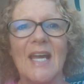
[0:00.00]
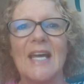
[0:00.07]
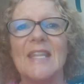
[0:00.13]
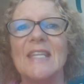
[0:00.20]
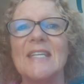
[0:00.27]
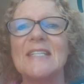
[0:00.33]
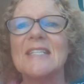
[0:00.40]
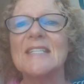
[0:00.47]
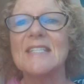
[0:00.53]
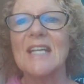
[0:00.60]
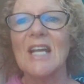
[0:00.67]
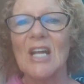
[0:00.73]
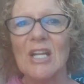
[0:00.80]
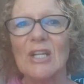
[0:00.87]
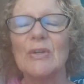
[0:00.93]
And this is a
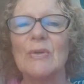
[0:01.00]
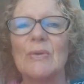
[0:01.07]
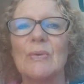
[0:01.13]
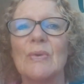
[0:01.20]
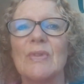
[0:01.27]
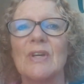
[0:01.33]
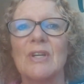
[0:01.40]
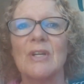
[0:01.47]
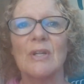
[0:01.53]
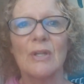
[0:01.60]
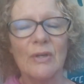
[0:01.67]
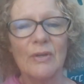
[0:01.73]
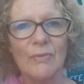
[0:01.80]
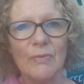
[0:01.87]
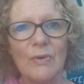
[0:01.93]
clue that a
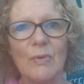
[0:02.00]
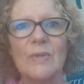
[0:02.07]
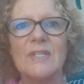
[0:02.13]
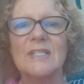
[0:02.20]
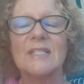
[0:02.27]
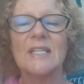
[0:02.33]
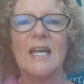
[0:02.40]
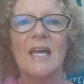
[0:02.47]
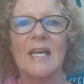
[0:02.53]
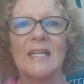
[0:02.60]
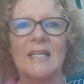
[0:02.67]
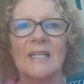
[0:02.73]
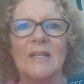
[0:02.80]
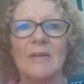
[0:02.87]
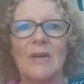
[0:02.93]
lot of what we
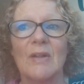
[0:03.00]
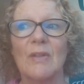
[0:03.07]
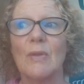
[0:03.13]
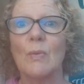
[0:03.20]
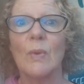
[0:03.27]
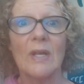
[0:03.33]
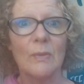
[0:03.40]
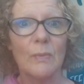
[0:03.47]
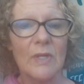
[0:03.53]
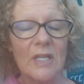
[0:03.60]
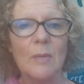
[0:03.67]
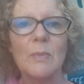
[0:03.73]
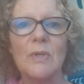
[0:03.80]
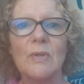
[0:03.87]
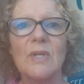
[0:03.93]
say and the way that we
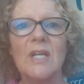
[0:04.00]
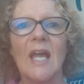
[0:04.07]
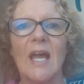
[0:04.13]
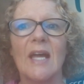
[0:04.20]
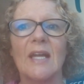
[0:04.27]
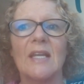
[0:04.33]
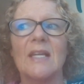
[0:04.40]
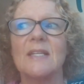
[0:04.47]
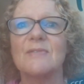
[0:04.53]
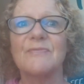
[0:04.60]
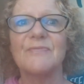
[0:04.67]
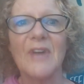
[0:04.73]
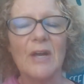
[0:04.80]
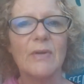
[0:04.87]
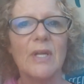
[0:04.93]
communicate is
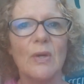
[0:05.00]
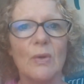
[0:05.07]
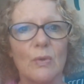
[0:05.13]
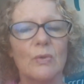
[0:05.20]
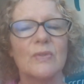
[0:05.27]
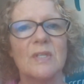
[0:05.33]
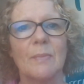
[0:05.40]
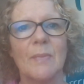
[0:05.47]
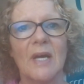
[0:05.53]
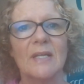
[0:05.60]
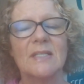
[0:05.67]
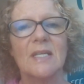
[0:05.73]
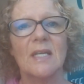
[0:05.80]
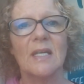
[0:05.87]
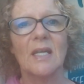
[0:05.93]
very
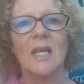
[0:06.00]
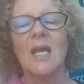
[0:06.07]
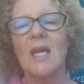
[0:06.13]
automatic.